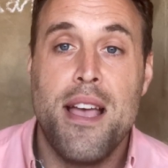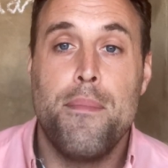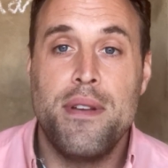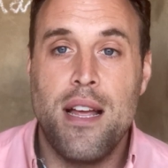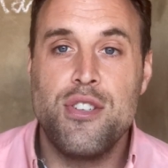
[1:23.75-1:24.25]

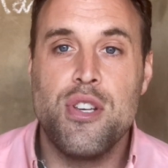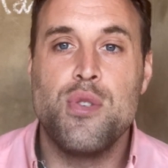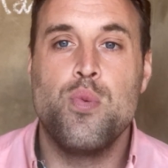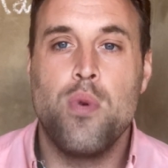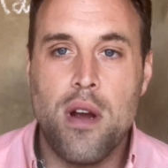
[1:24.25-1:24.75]
but not
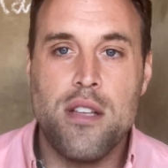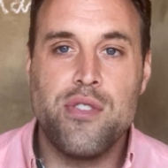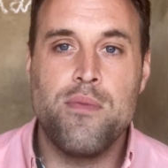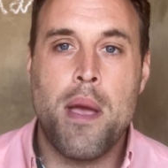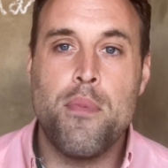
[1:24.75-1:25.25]
just
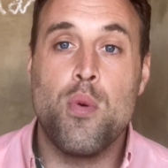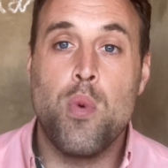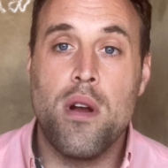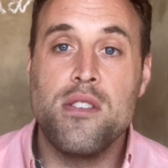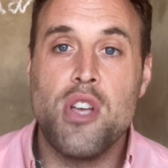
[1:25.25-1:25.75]
words. Remember,
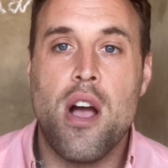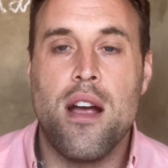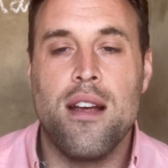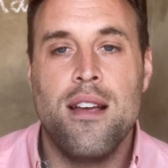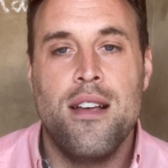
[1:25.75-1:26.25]
words
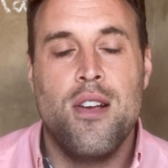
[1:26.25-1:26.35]
are